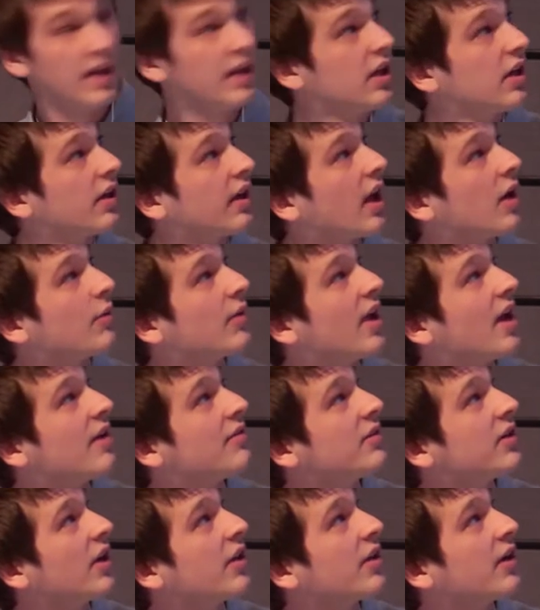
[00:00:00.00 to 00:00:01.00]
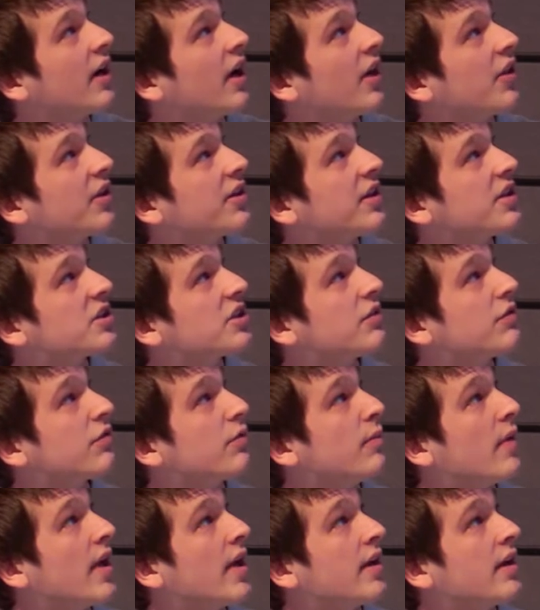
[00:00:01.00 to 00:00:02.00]
Here again, we have another health initiative
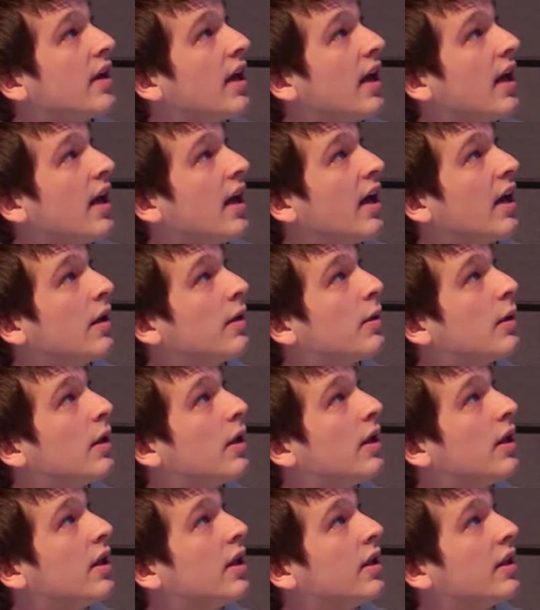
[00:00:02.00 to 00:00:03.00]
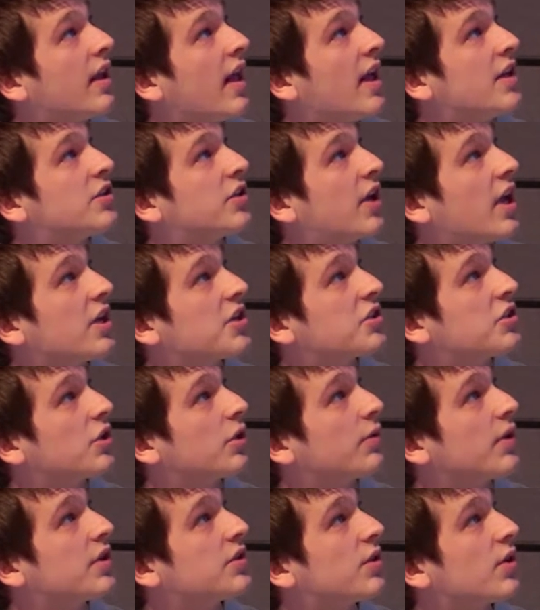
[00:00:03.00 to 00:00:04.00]
for men uh,
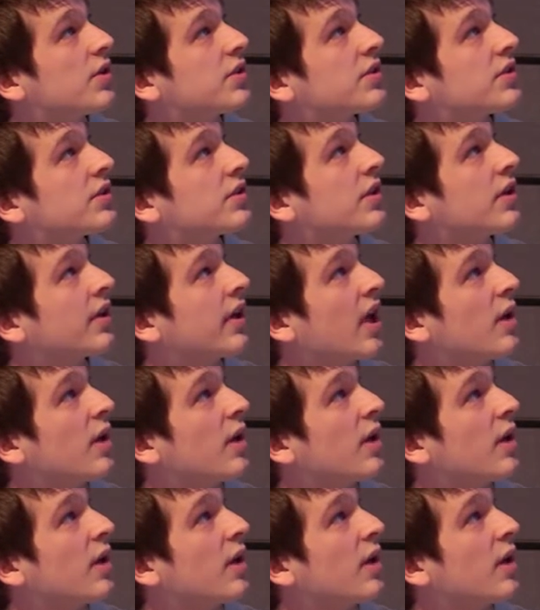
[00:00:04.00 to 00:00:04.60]
educational resource, their